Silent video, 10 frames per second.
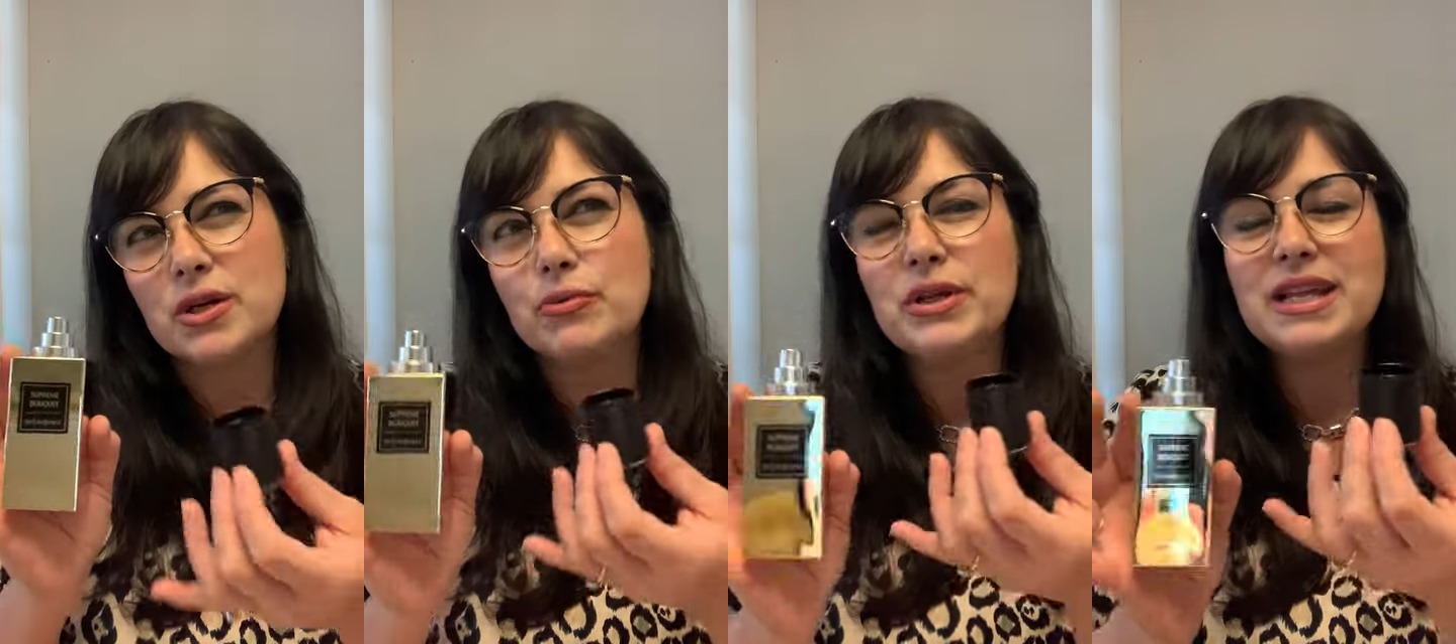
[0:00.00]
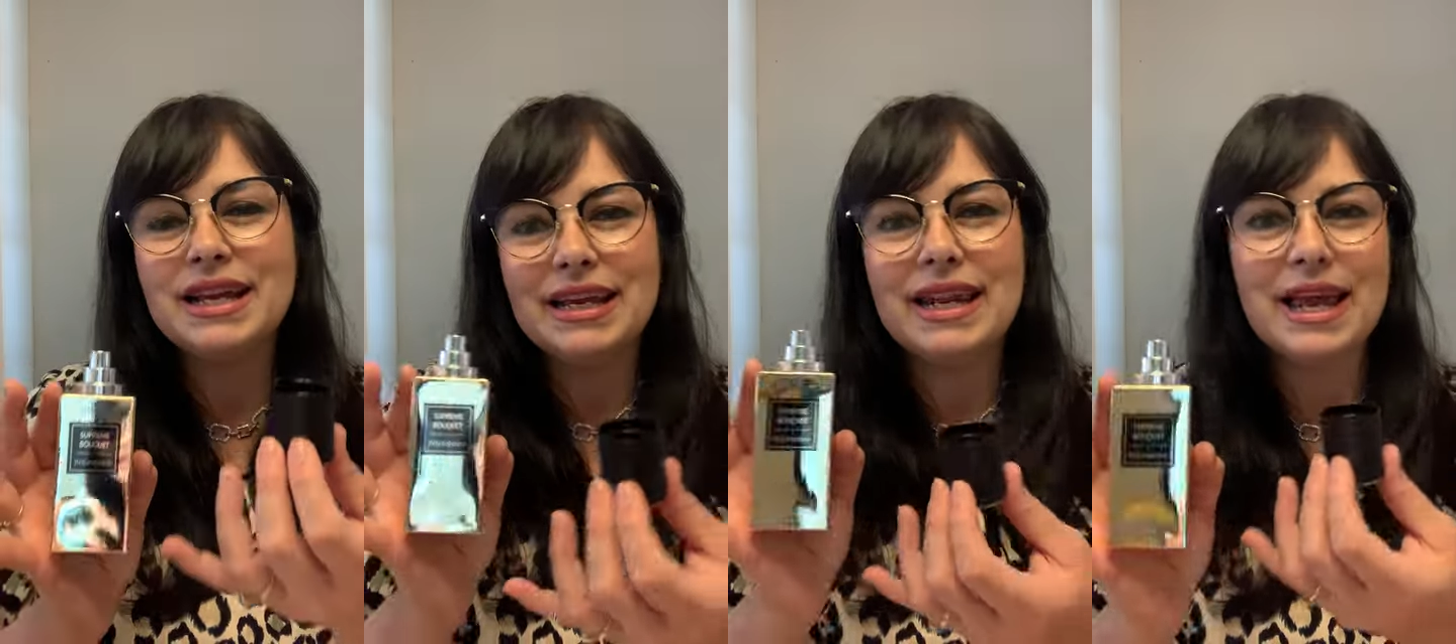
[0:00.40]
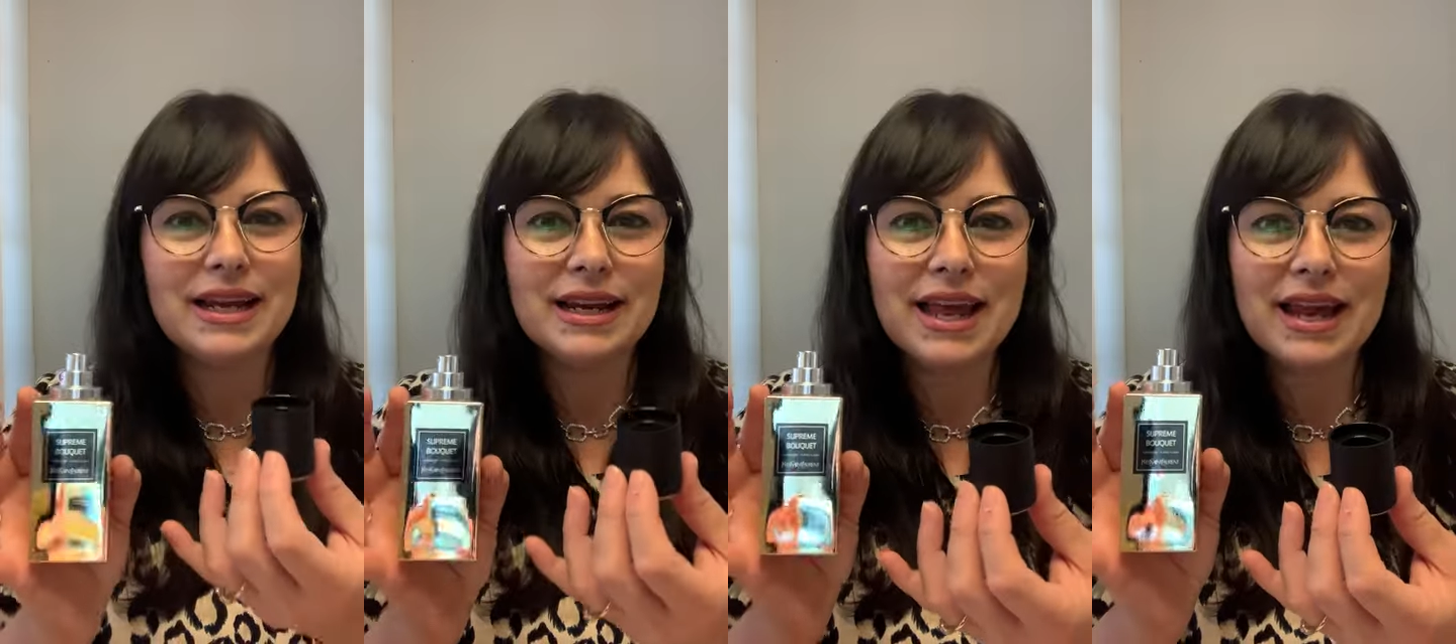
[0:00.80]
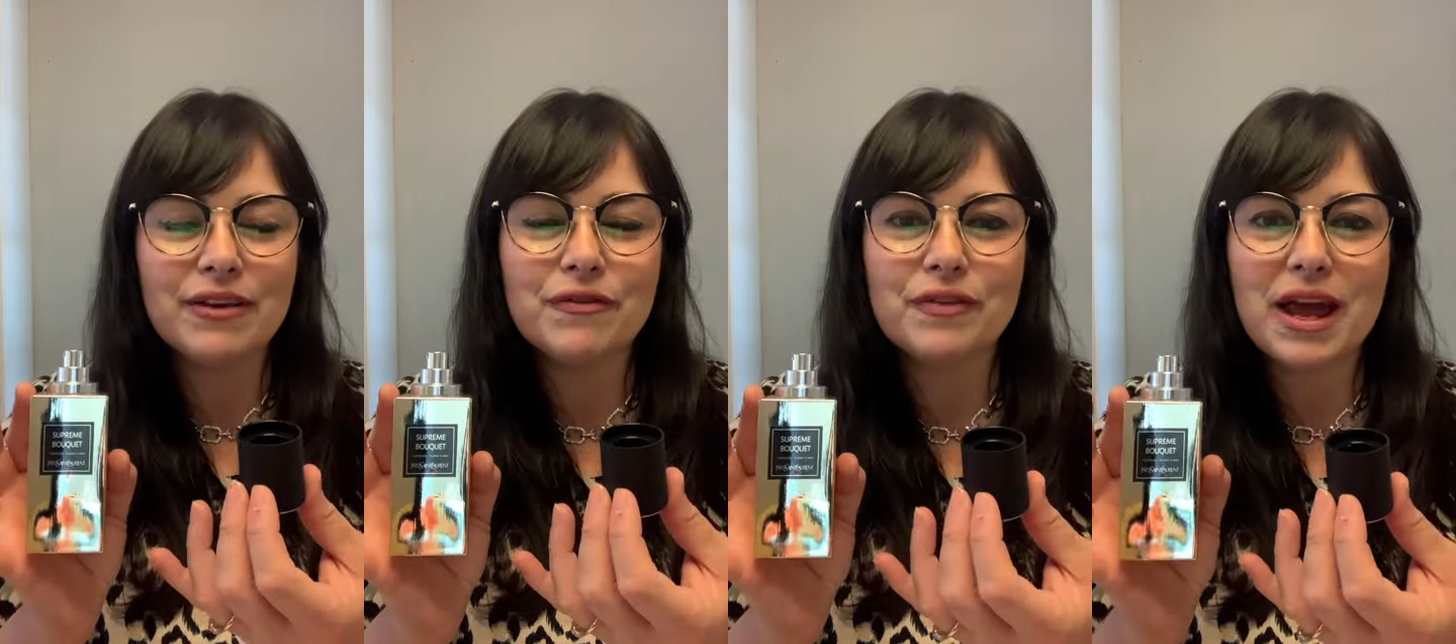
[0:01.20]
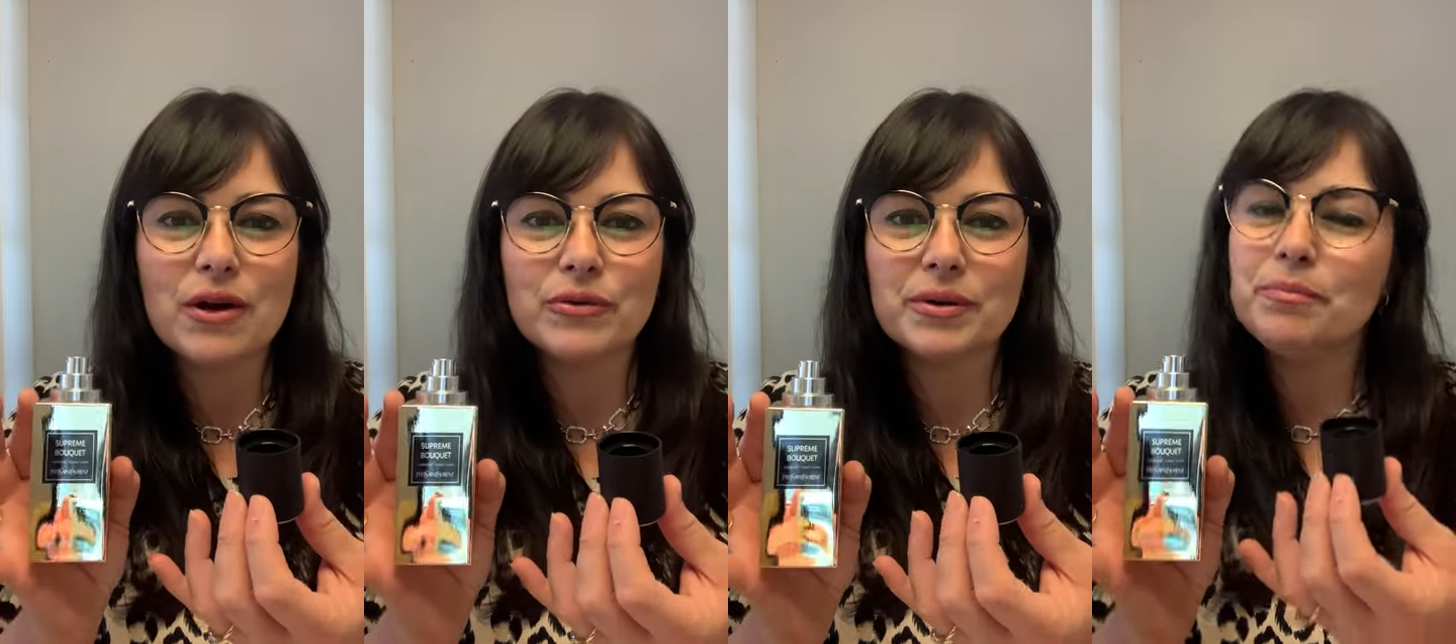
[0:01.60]
with the ylang ylang
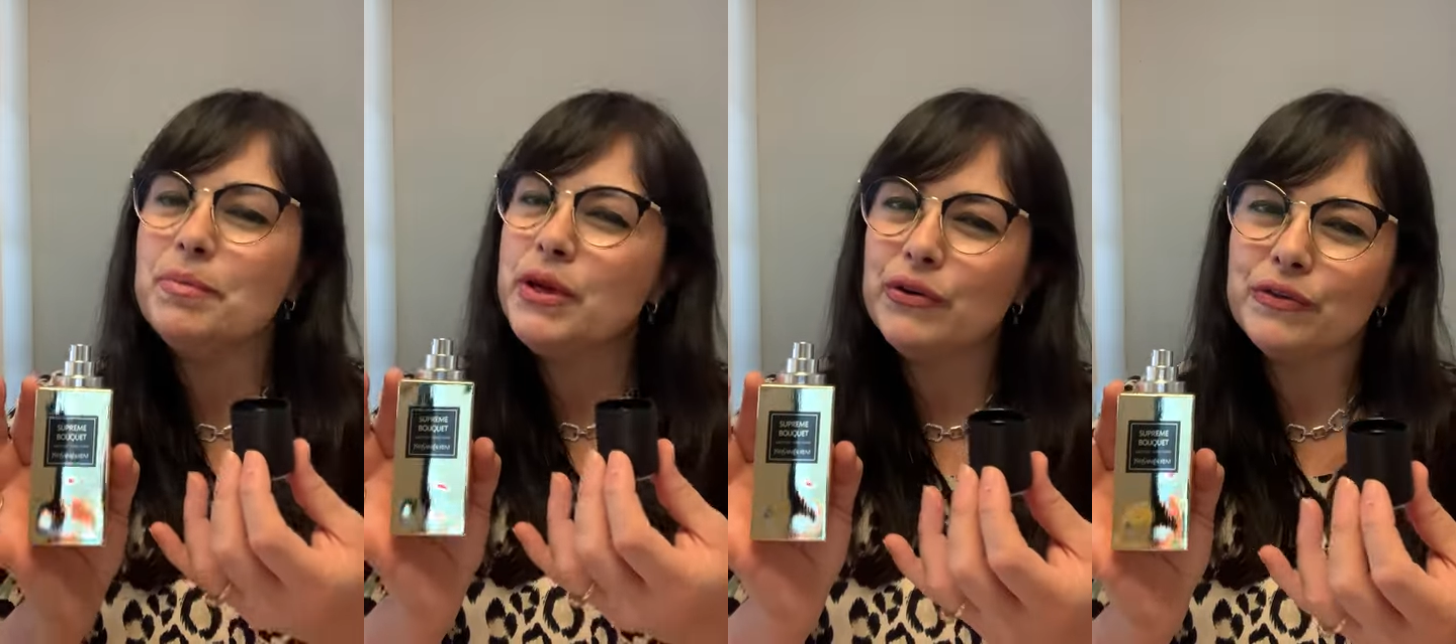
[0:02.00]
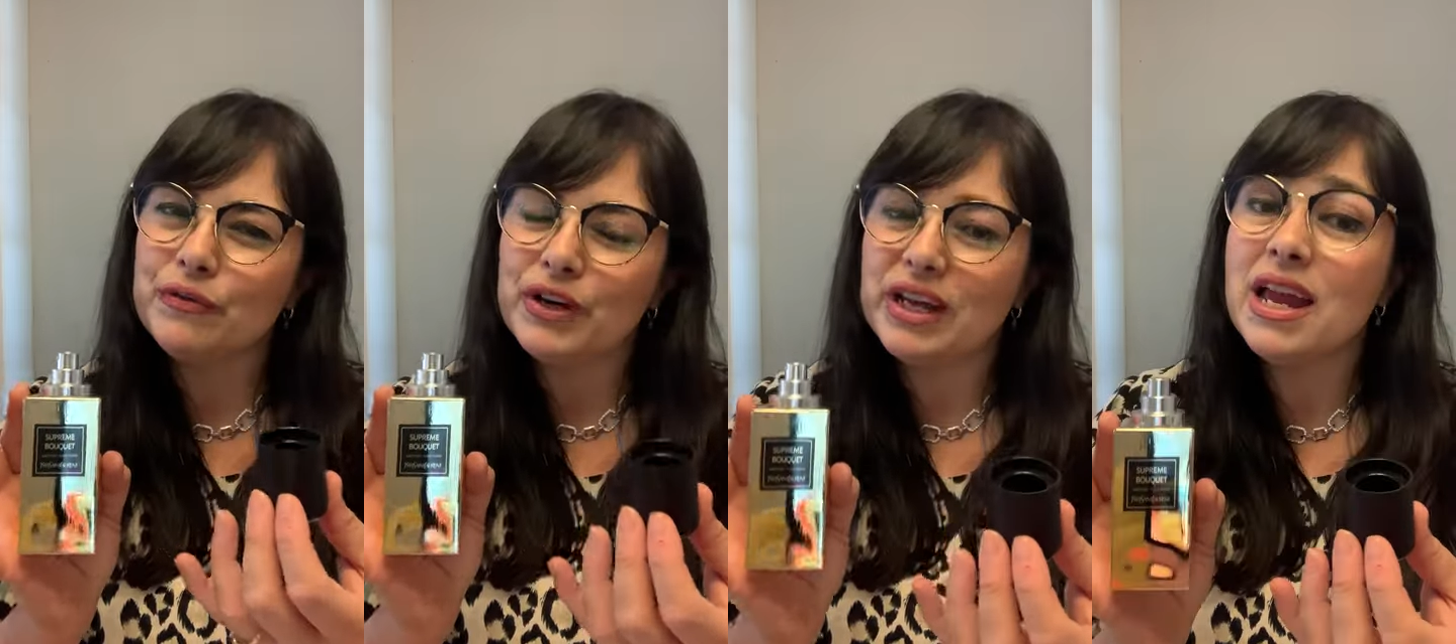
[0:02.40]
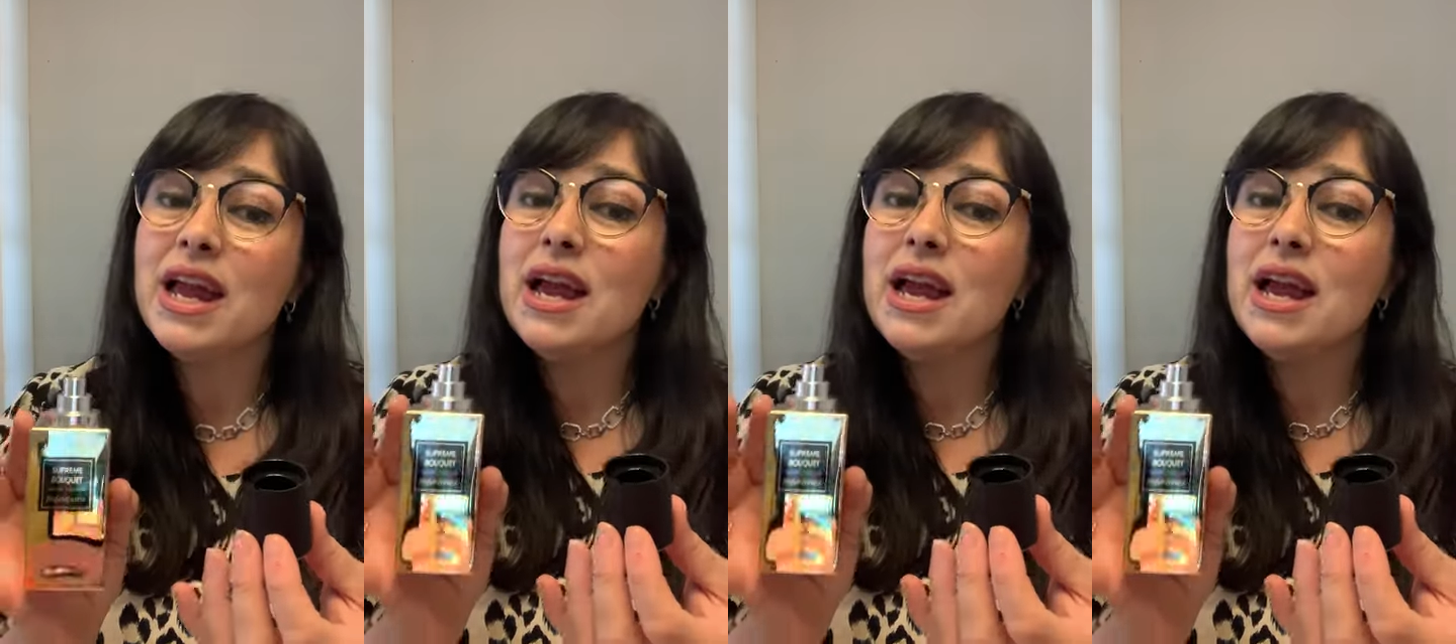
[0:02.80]
flower beautifully.